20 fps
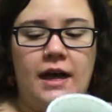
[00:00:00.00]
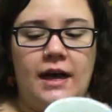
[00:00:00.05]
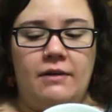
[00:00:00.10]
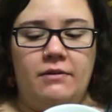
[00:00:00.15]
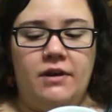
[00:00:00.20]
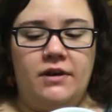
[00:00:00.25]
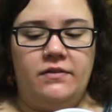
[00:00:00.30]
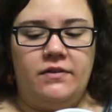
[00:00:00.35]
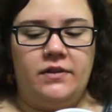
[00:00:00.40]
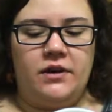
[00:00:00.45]

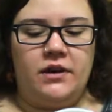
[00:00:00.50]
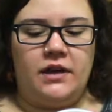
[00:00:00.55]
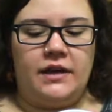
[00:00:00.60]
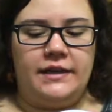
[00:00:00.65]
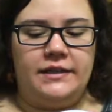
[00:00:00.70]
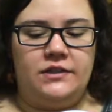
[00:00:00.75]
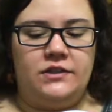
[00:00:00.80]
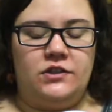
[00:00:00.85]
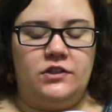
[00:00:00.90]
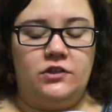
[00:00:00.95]
However,
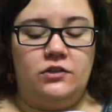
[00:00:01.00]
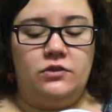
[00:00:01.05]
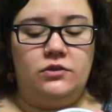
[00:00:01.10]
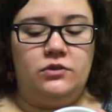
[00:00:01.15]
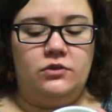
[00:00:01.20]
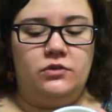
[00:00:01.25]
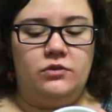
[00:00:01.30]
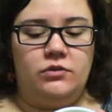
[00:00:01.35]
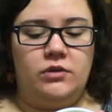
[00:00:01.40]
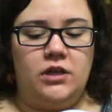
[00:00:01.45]
I
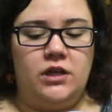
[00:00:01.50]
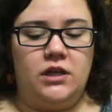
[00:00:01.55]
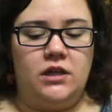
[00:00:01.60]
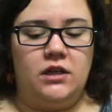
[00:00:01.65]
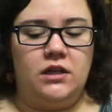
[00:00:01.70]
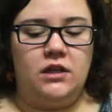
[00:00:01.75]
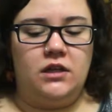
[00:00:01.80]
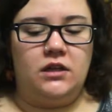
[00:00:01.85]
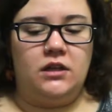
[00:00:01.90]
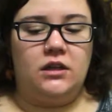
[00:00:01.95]
do
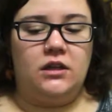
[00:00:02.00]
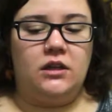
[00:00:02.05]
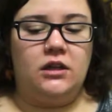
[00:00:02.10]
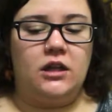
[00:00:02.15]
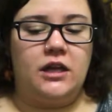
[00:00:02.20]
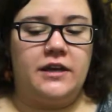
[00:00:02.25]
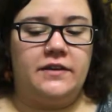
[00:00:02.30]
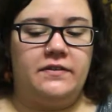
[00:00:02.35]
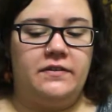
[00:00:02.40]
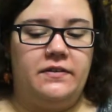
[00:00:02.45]

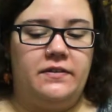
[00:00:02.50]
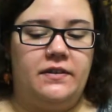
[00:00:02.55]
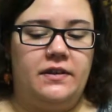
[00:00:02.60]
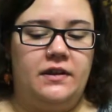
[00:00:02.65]
love